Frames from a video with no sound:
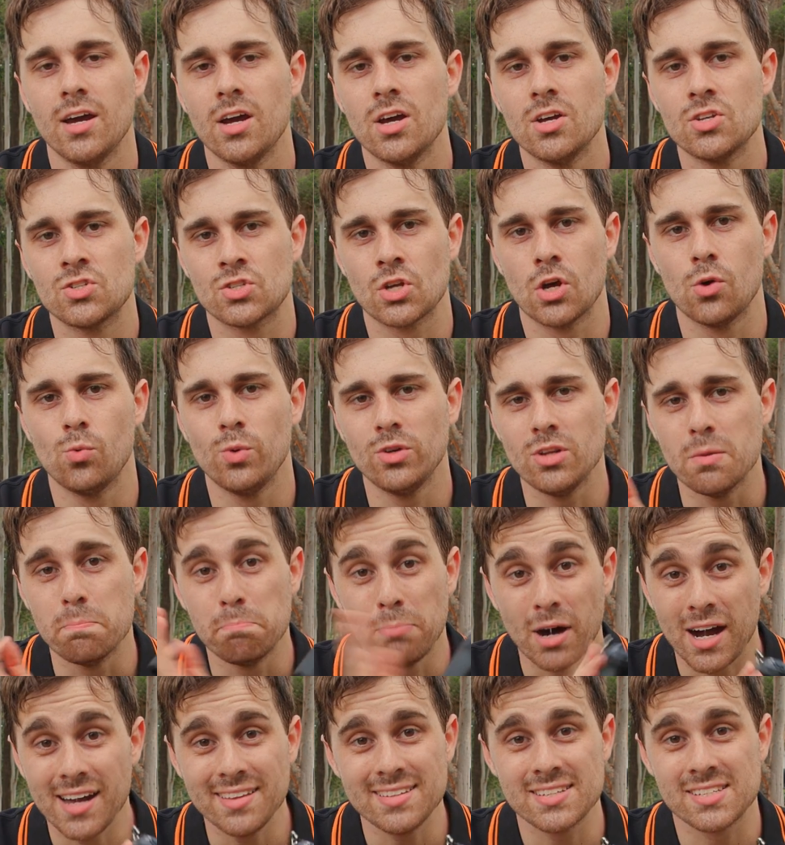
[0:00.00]
So when you
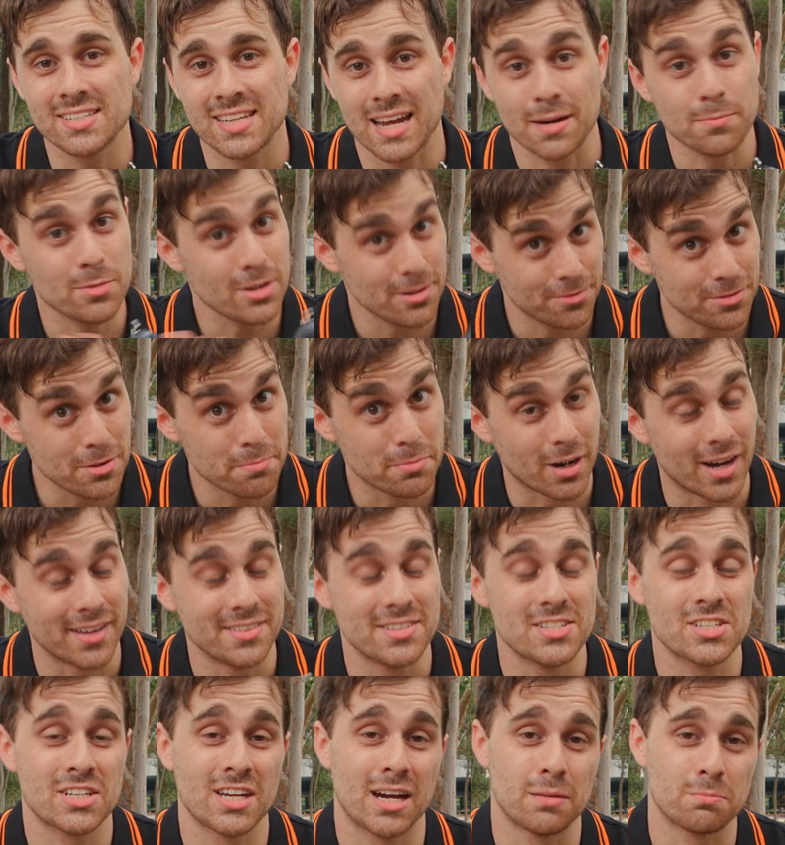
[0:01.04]
buy this camera, if you buy
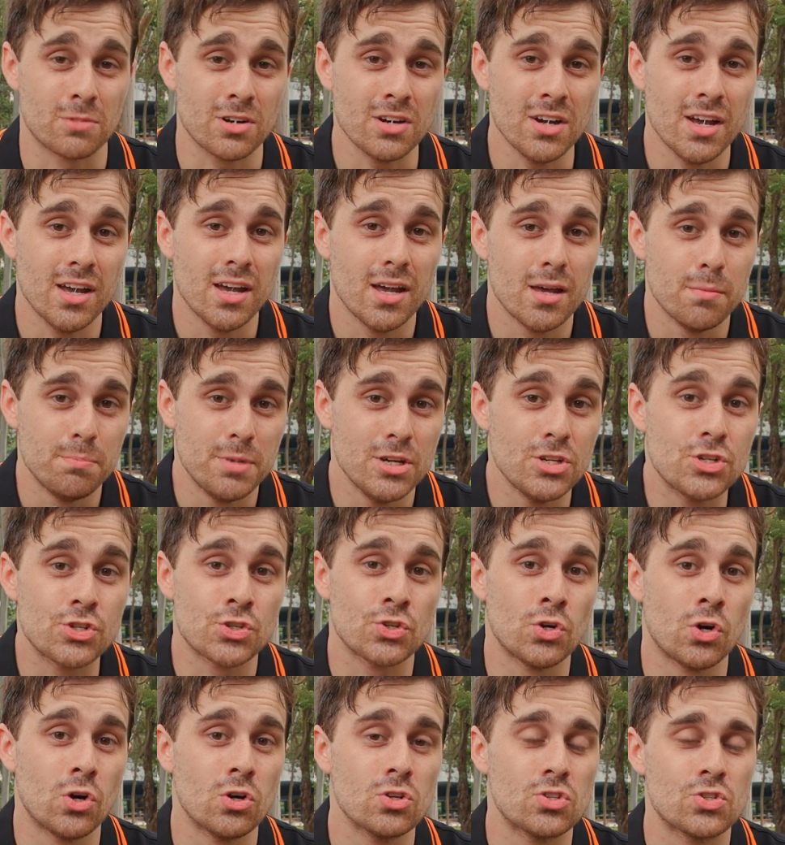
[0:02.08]
this camera, be
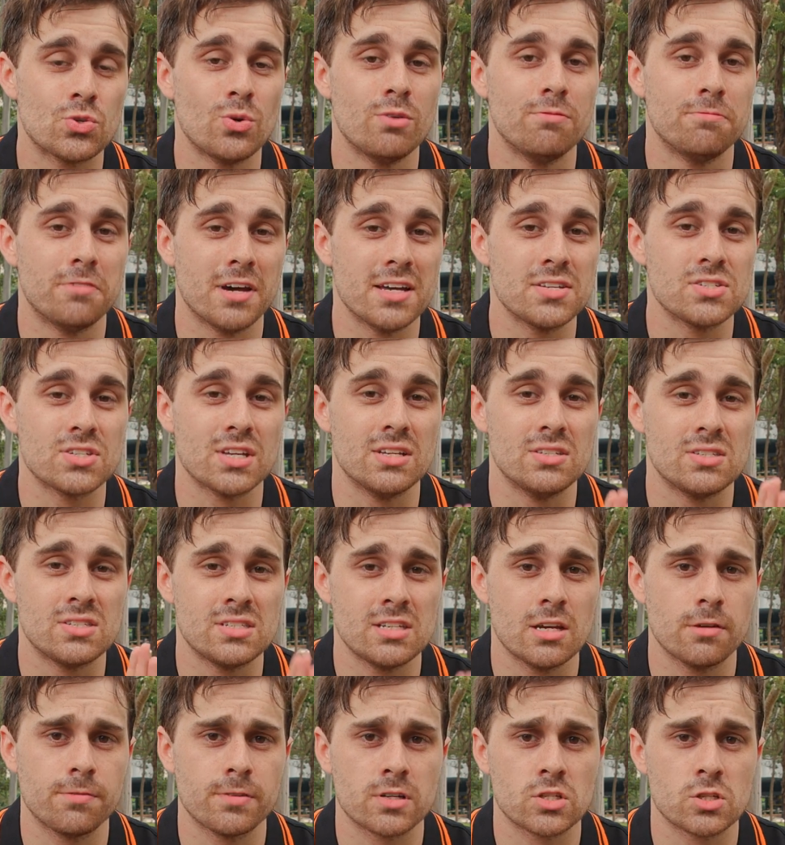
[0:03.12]
sure to invest in
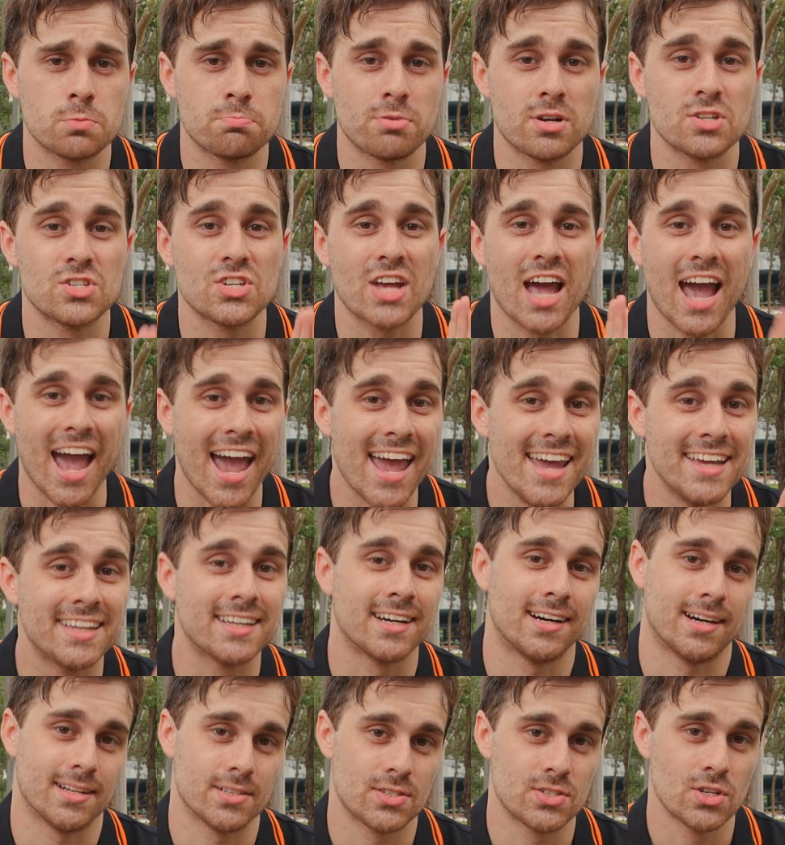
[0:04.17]
CF Express A
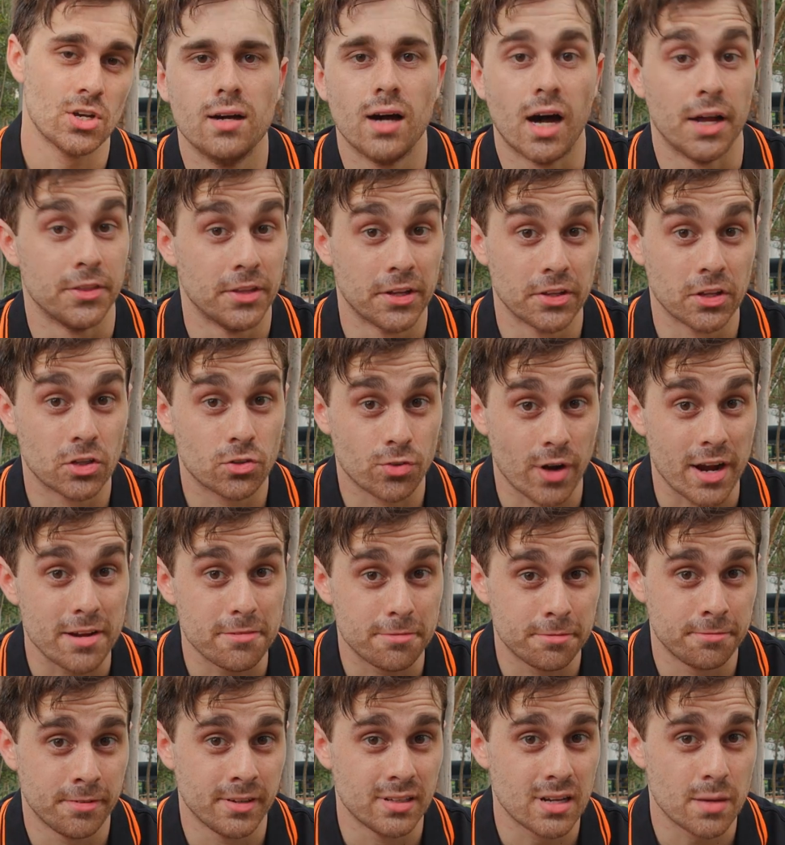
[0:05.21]
cards. Another great
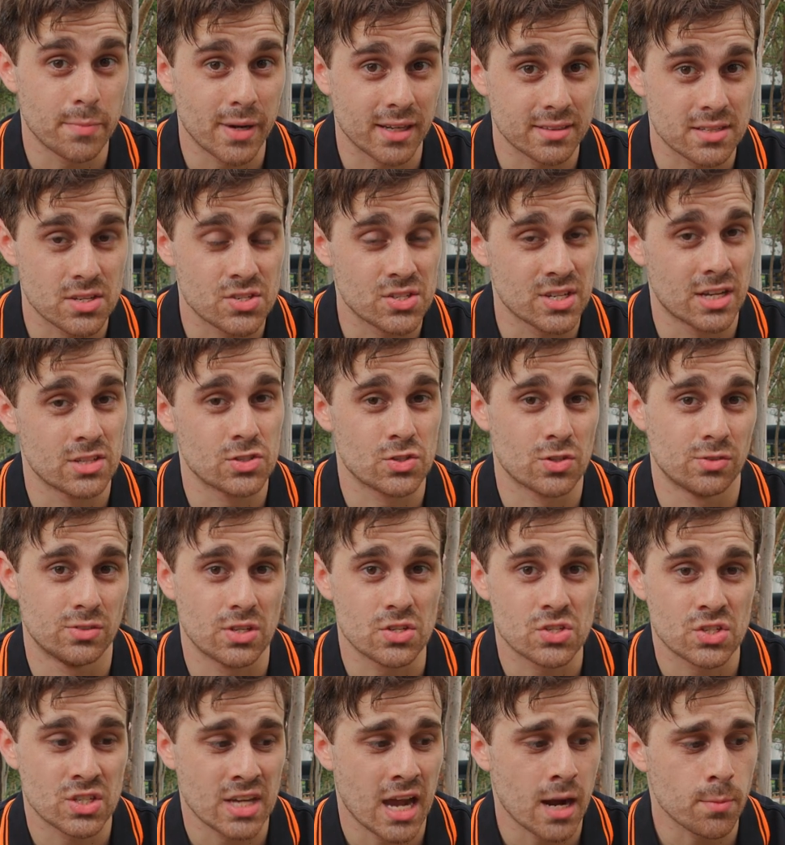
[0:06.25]
thing about the sensor on
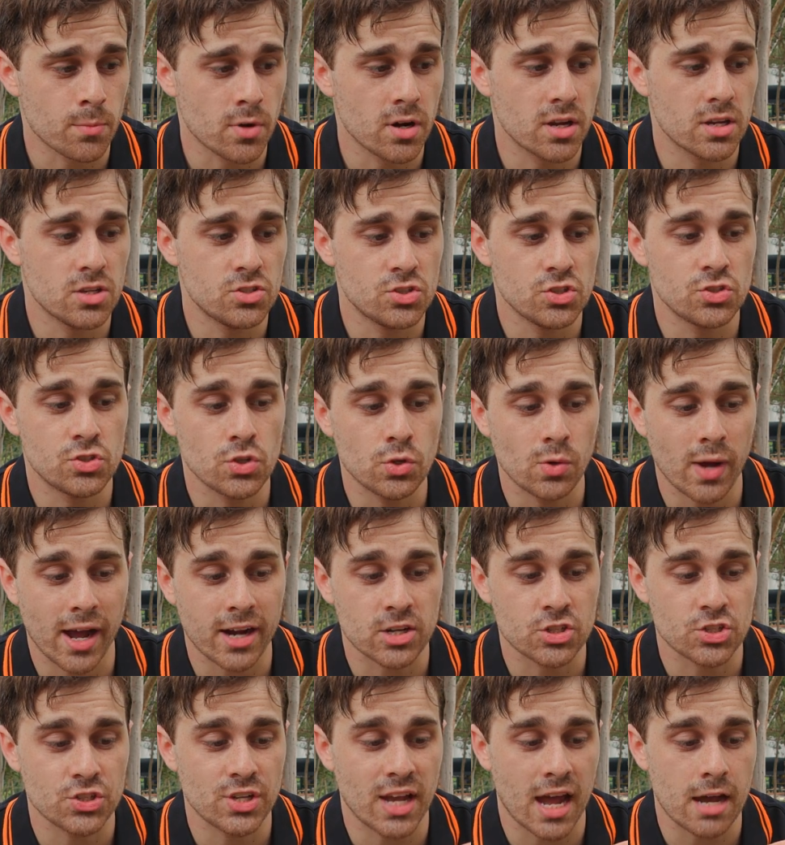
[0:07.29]
this camera is you do
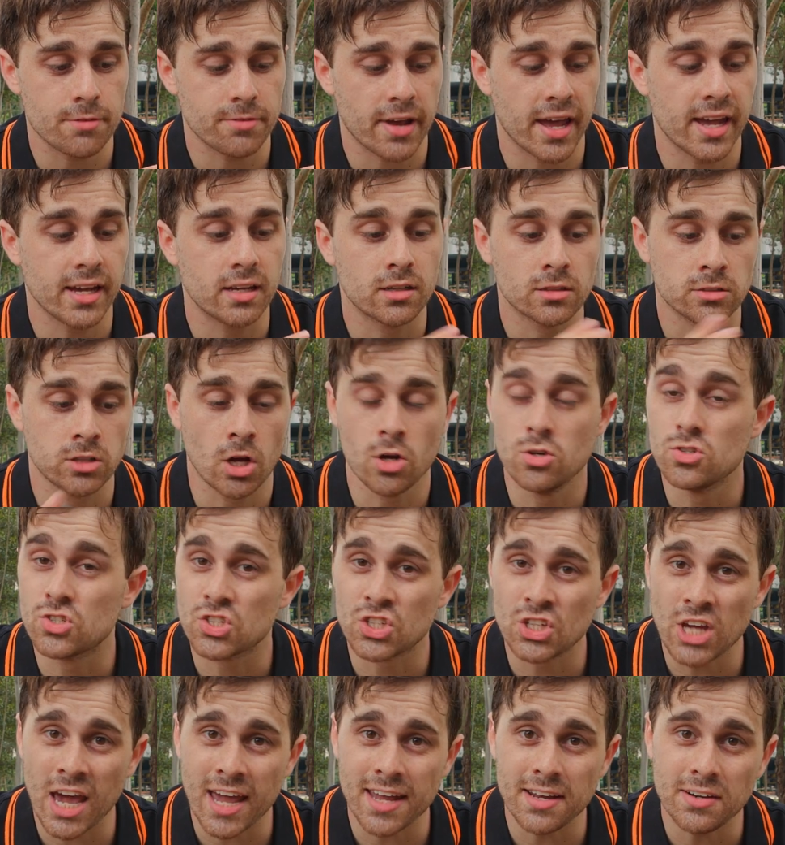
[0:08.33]
actually have a closed
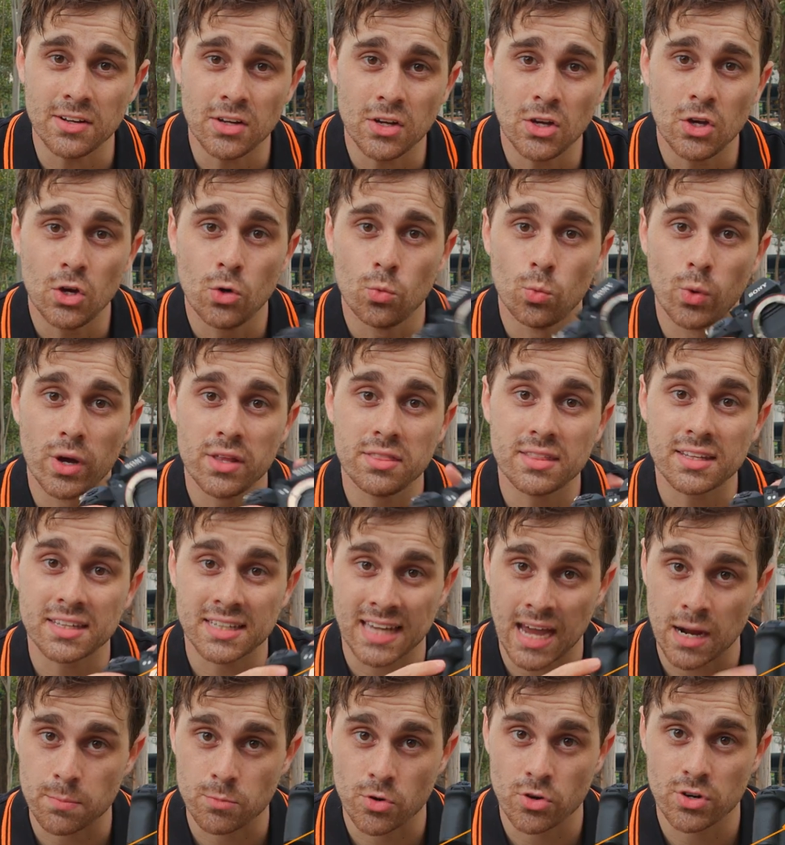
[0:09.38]
gate when the
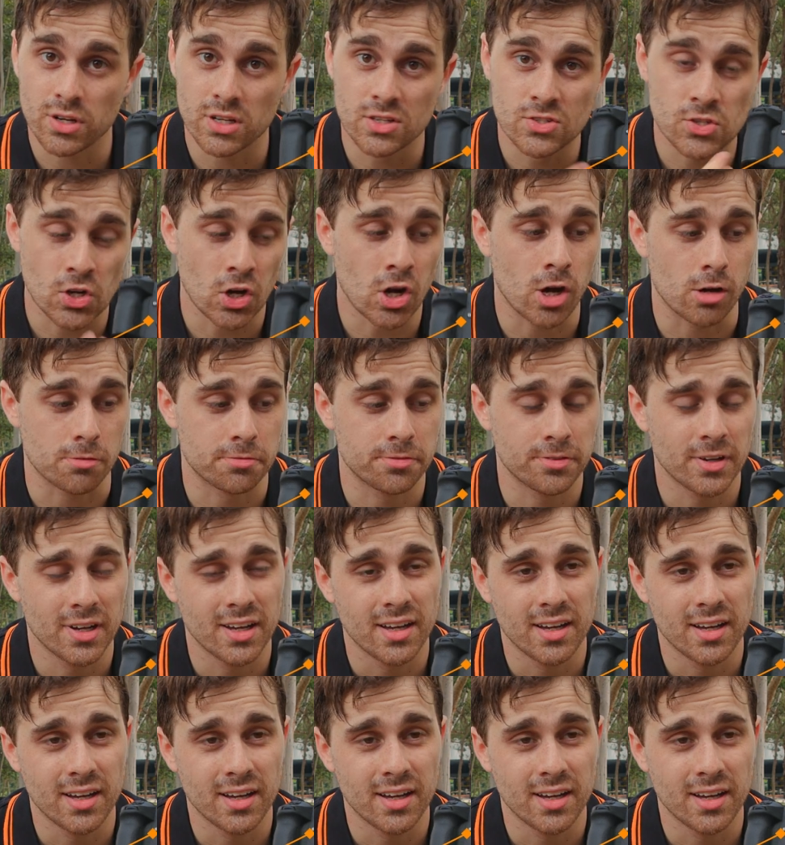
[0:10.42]
camera is off.